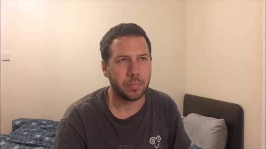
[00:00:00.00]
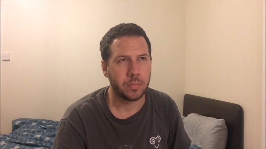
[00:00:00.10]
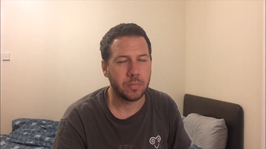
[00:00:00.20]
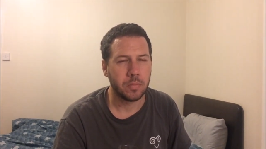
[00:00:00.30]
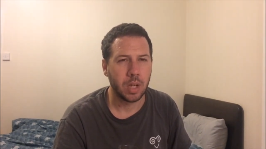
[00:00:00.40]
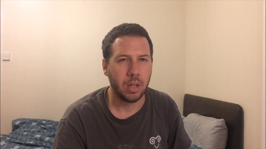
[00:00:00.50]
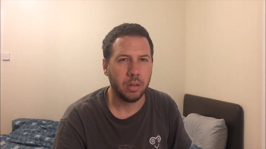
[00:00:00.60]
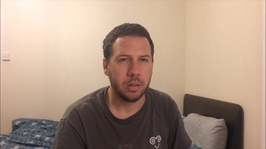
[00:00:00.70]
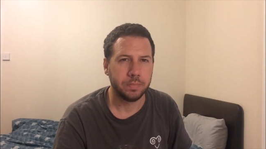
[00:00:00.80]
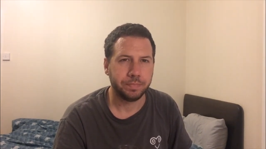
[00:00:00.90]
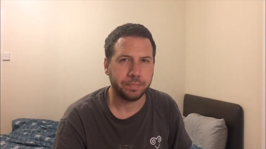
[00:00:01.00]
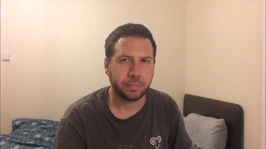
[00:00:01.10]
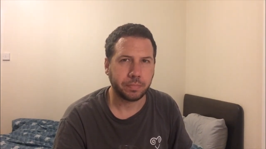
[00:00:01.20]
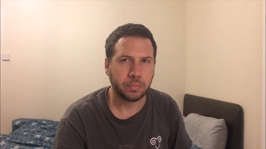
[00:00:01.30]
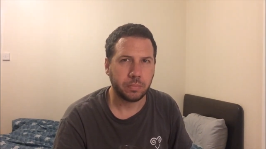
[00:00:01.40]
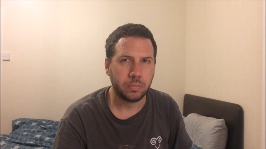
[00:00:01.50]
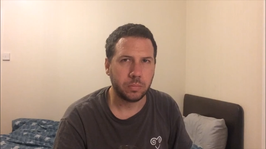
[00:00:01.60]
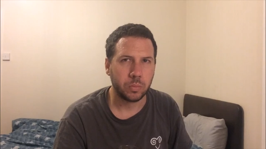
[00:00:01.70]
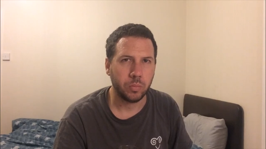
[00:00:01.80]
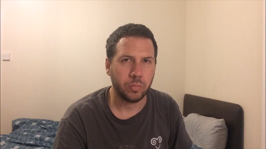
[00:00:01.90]

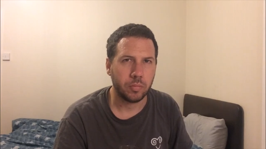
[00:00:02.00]
(no one is talking)